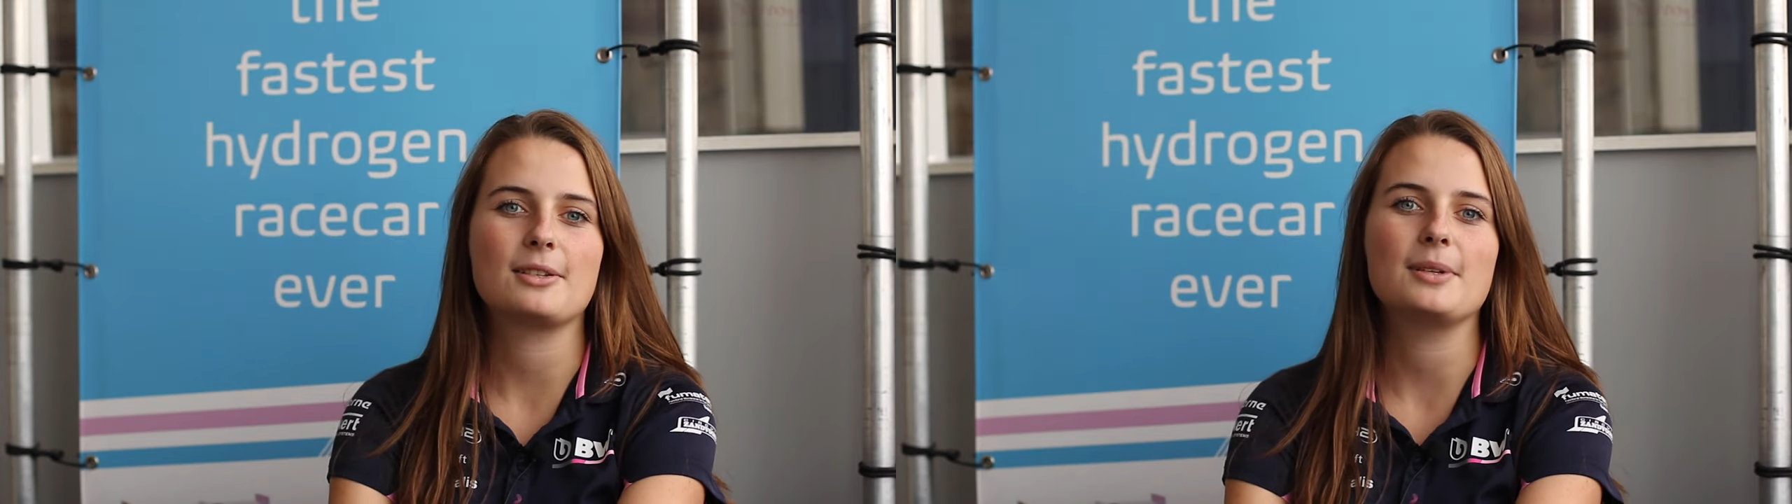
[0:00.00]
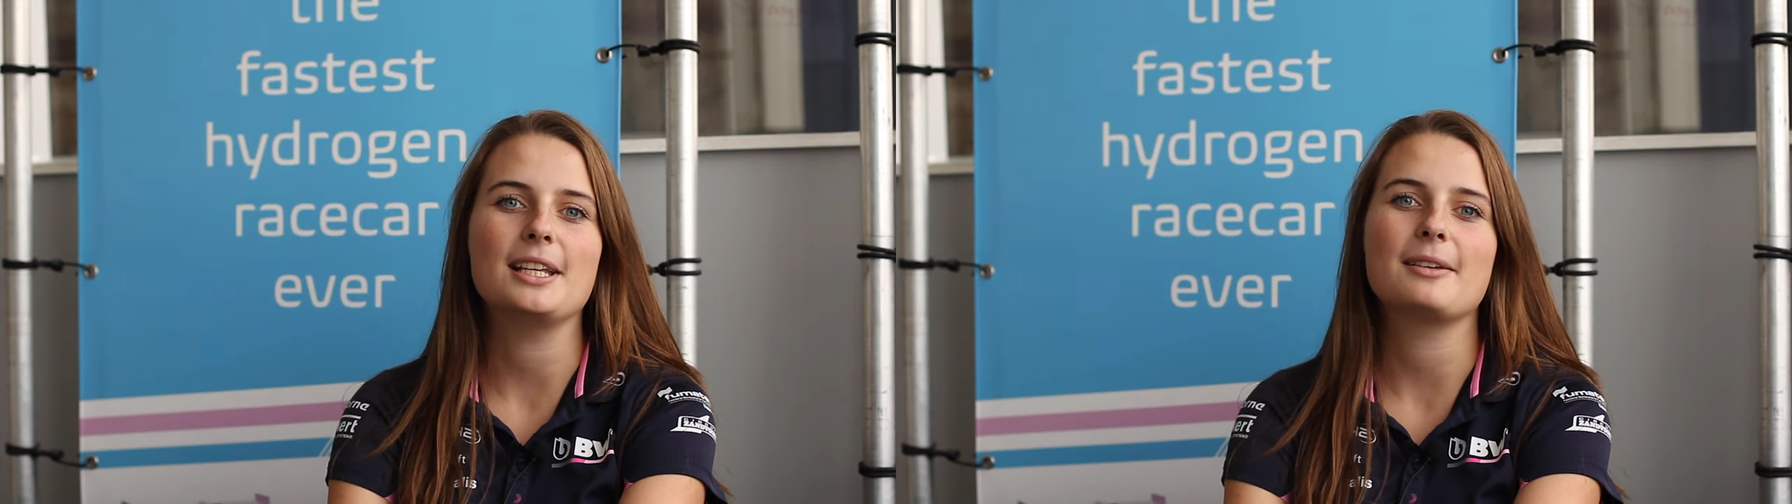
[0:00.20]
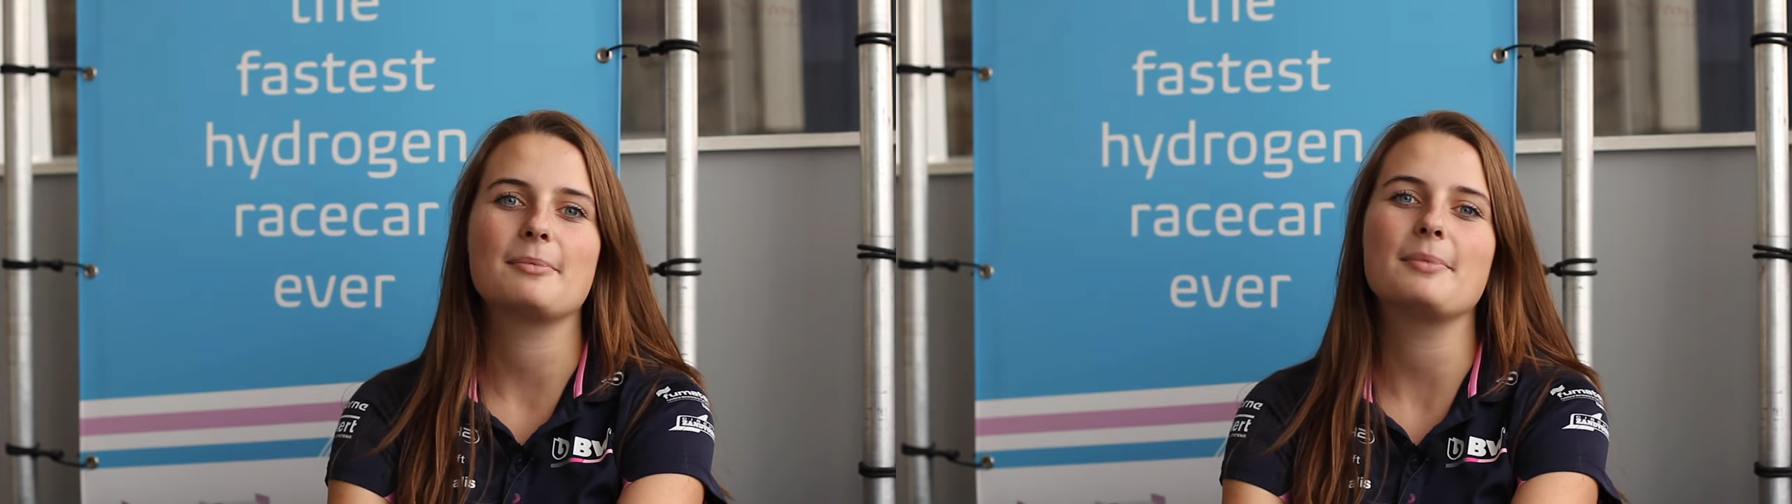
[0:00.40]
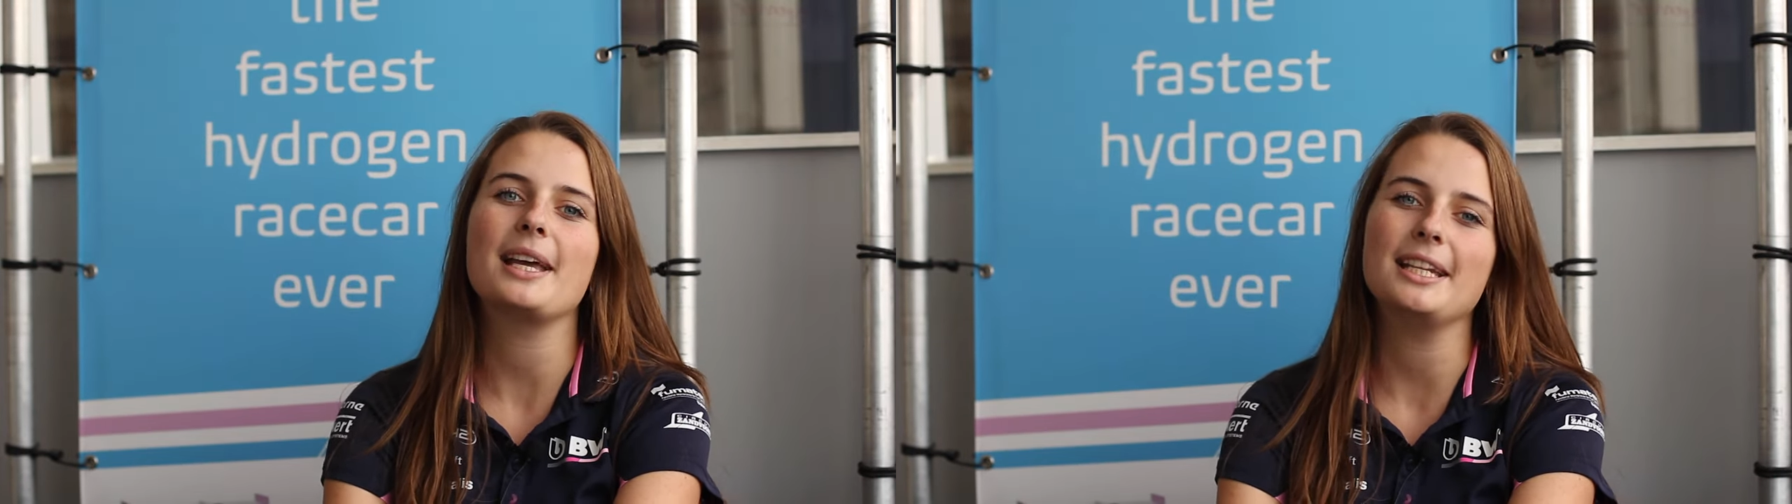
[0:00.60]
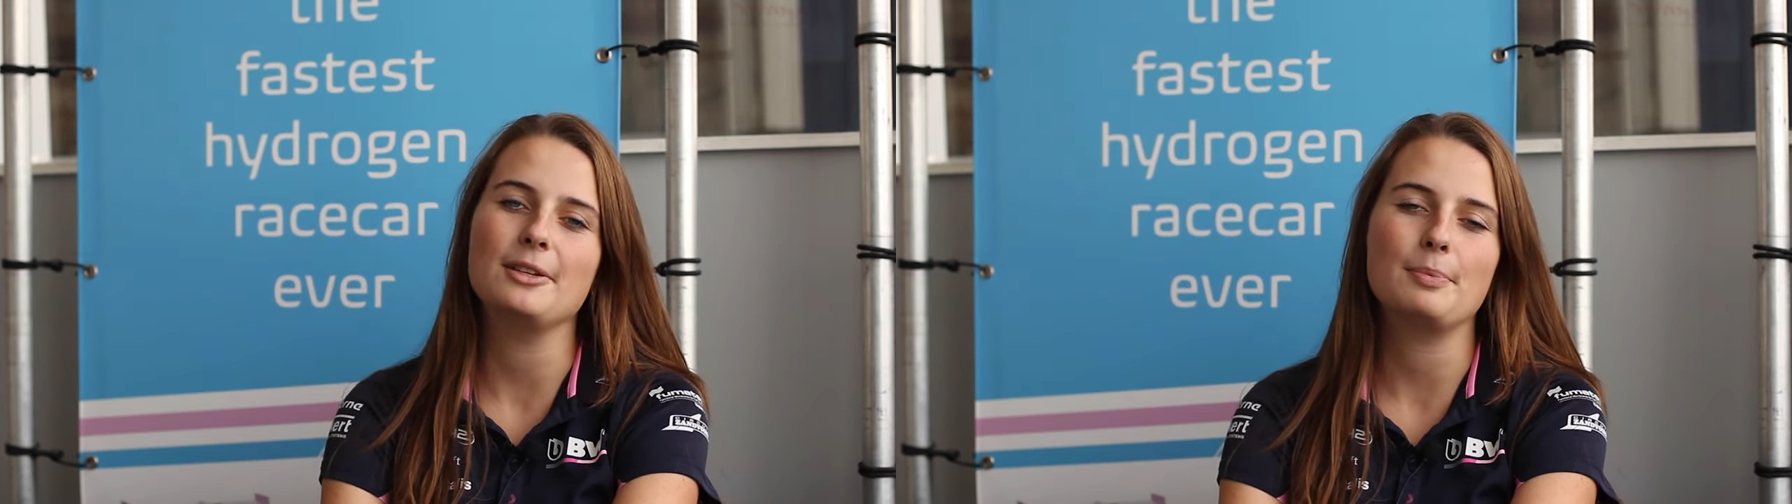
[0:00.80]
so we need
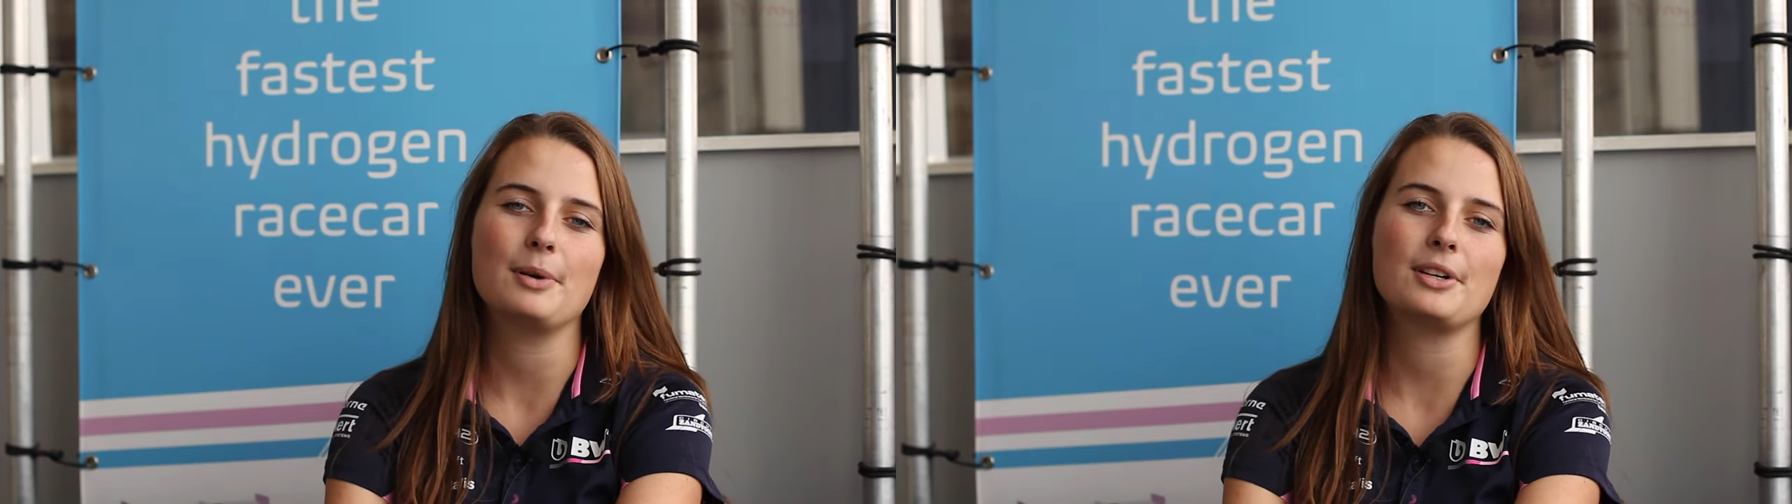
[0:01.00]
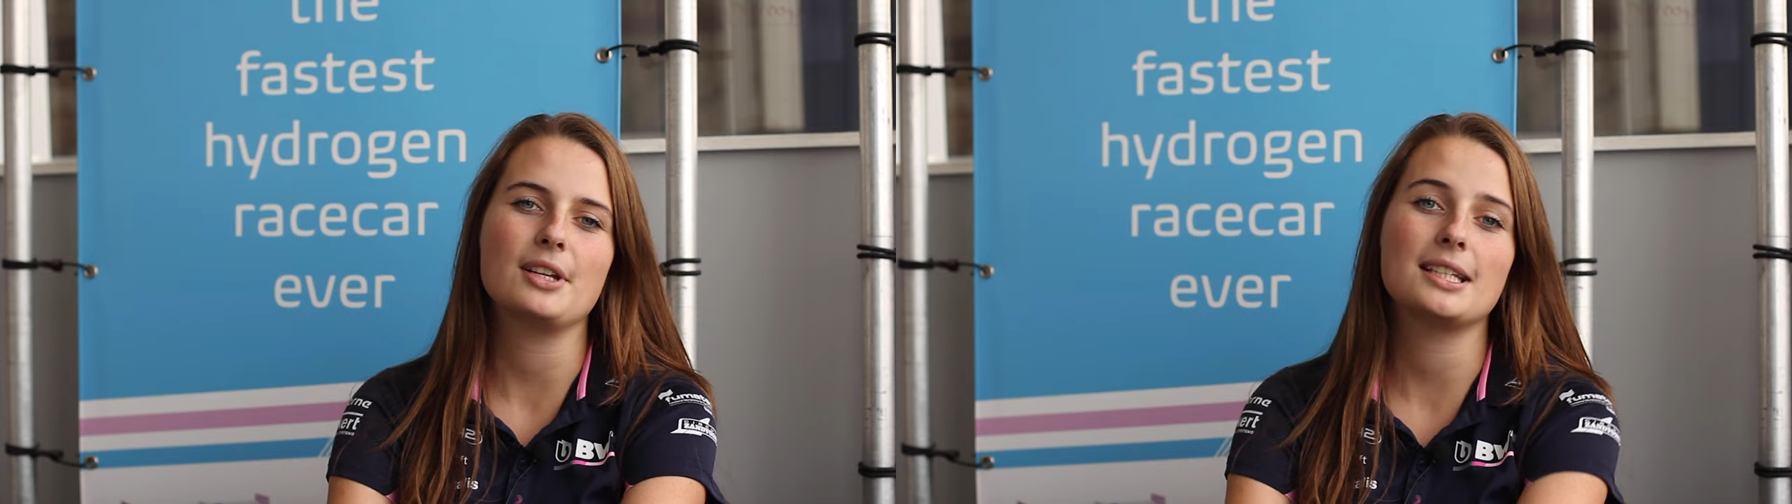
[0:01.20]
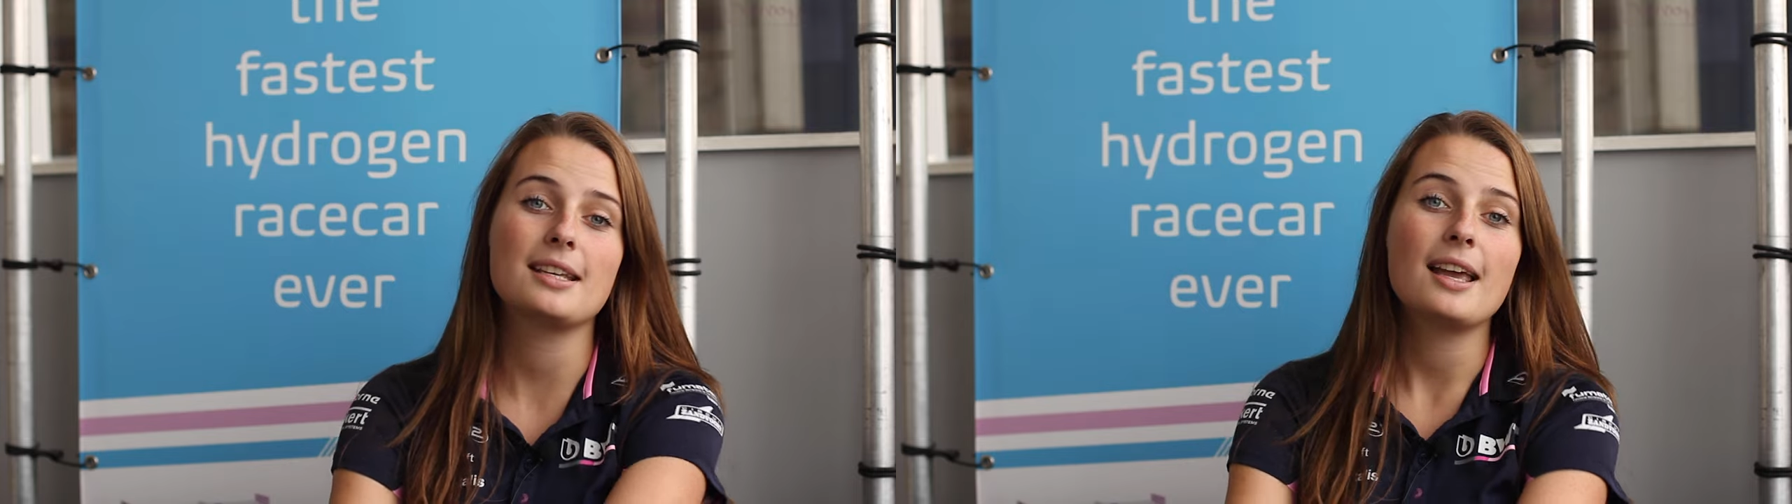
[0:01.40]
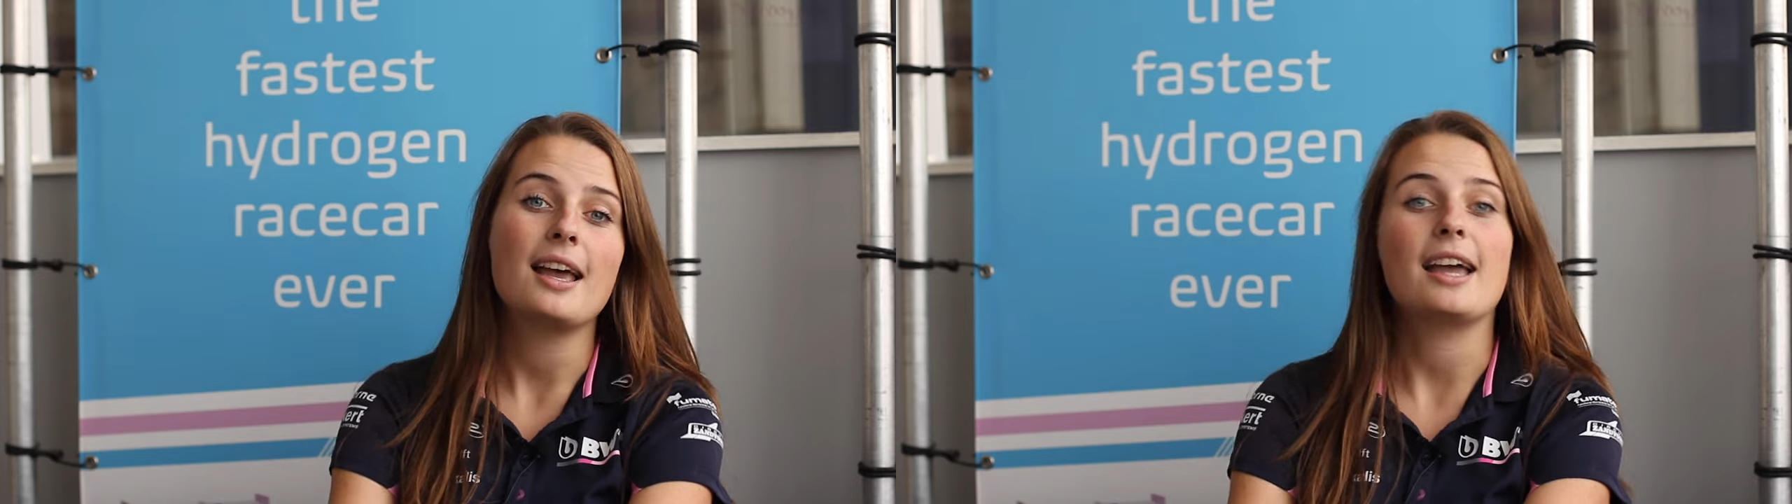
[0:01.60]
many new partners.